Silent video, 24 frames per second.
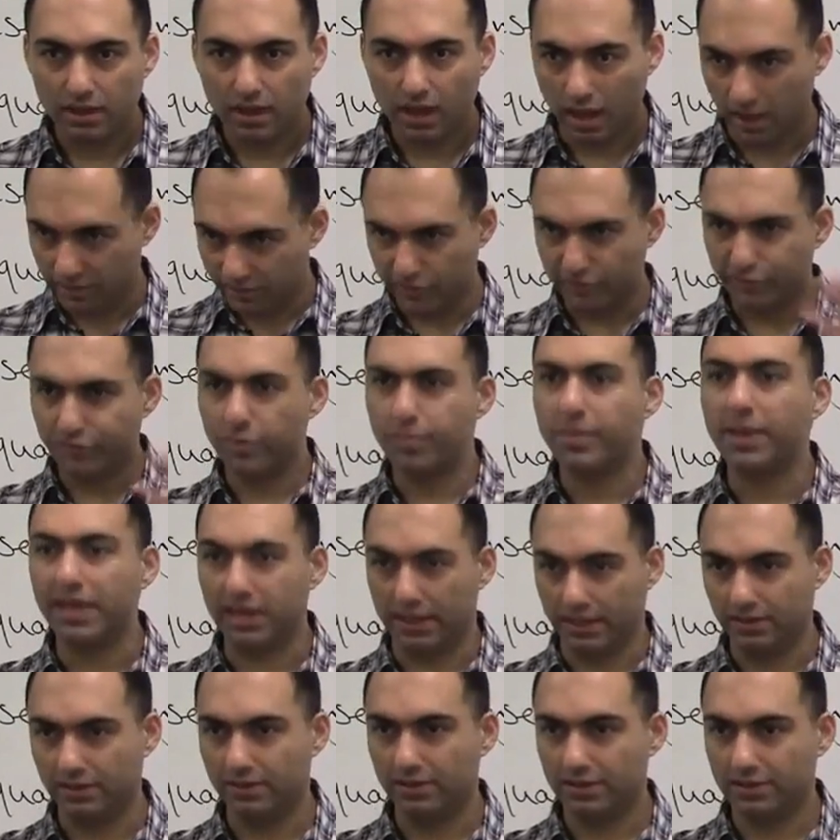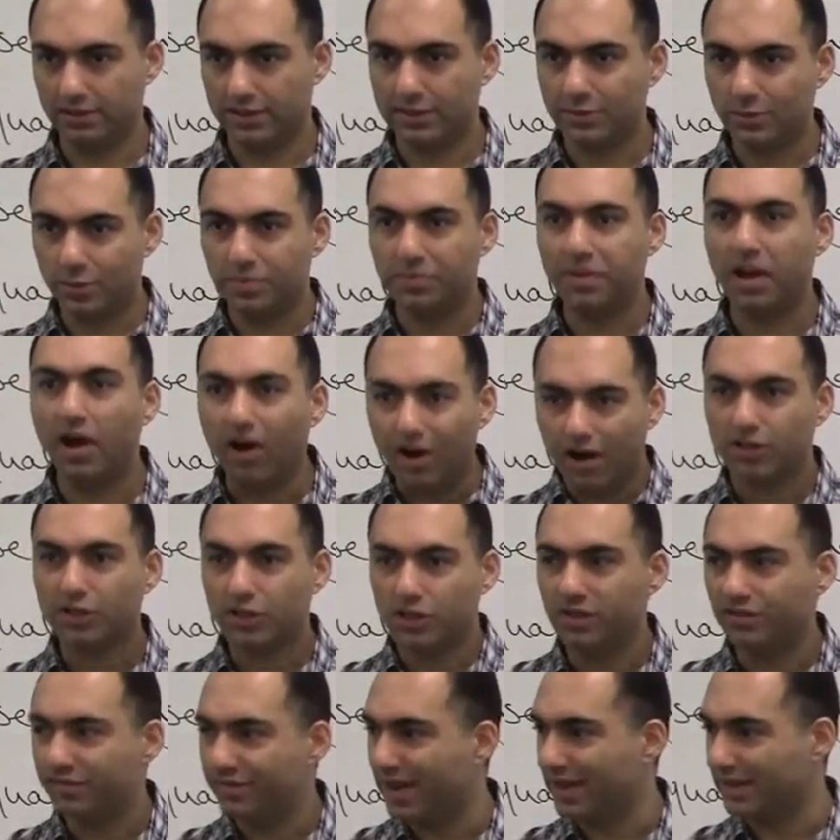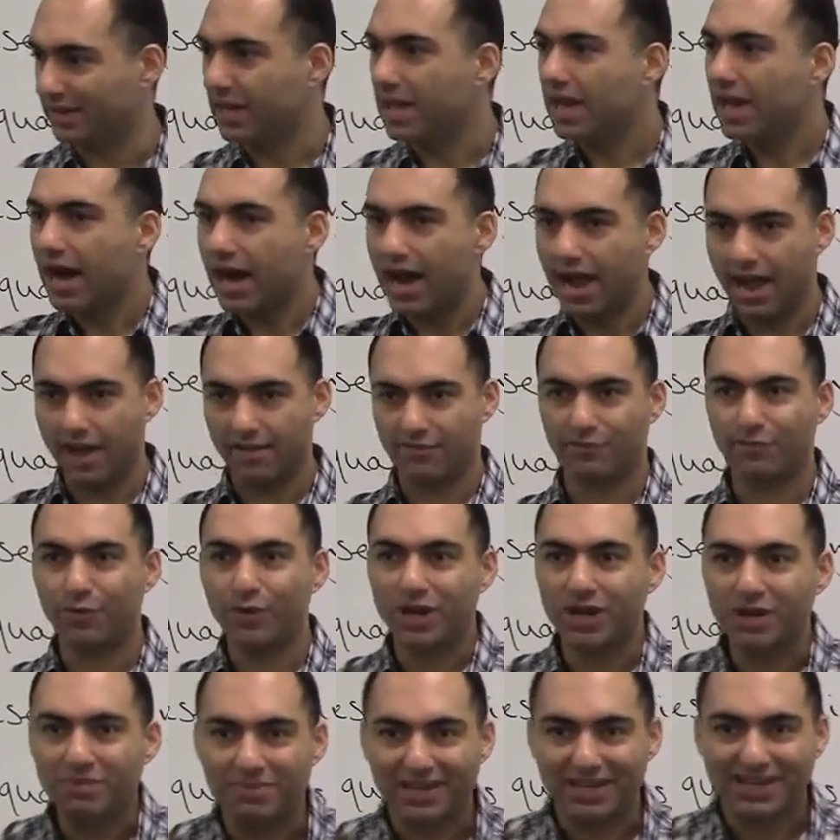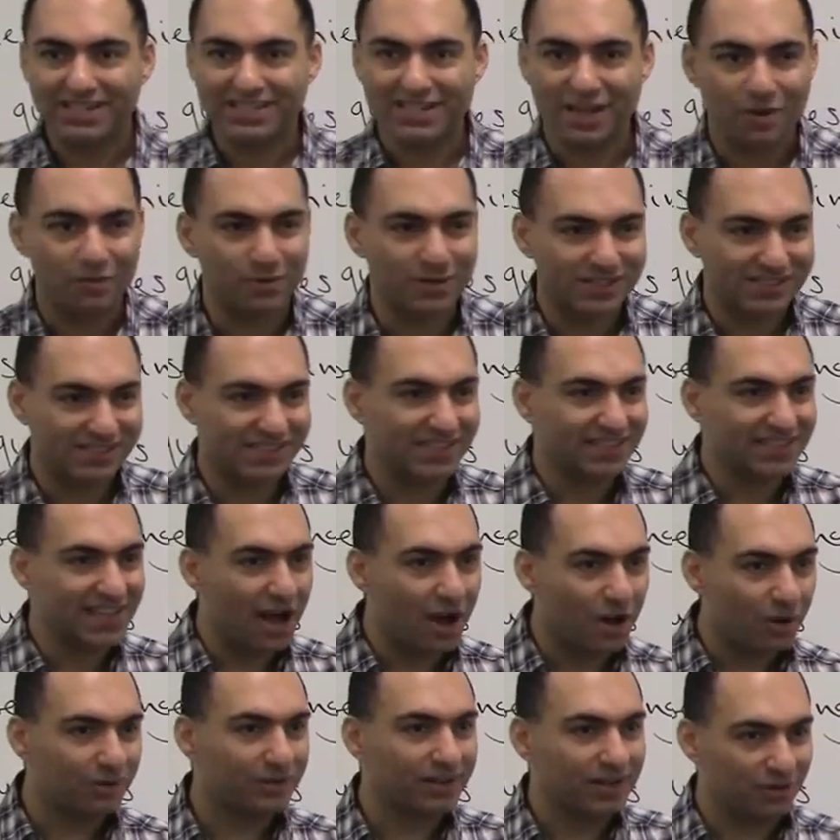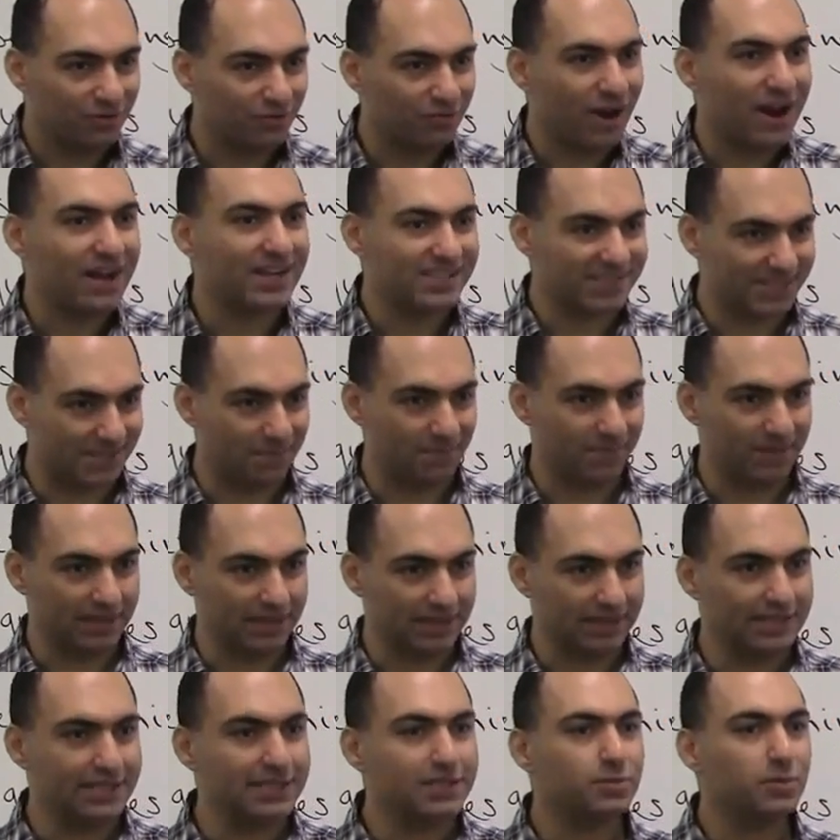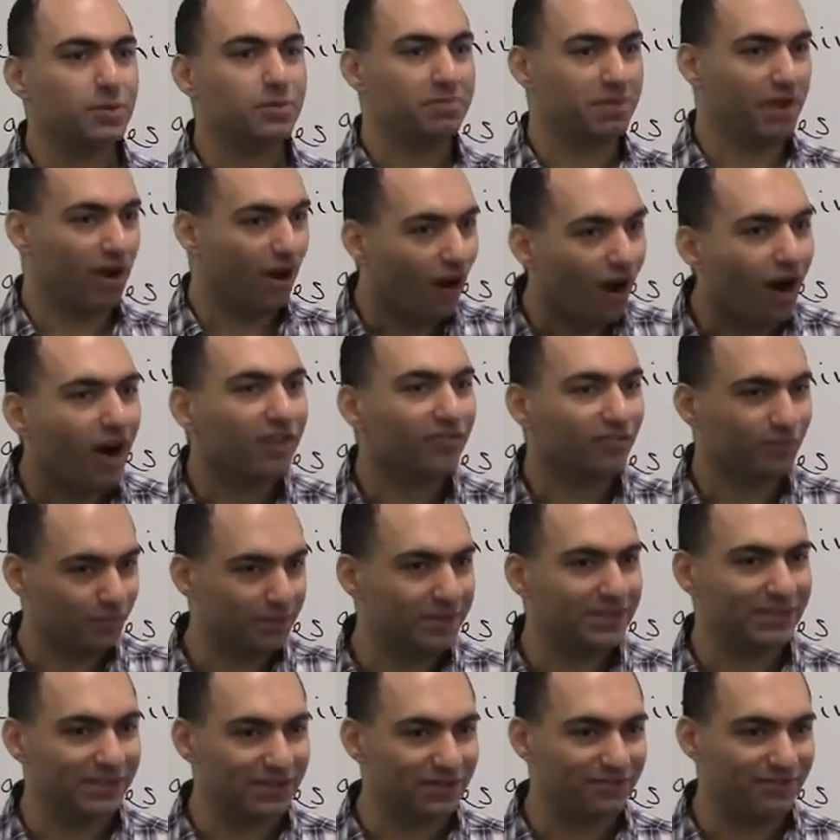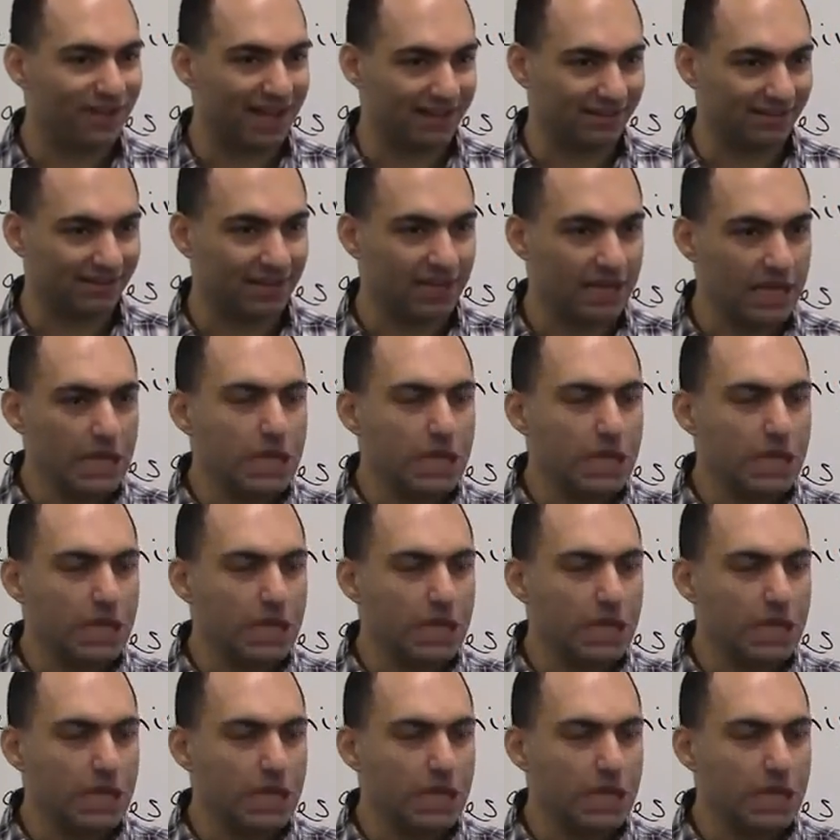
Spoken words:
Even for me, this would be hard to defend. I have 40 minutes, I want to sit down and write something. This would be hard for me to defend.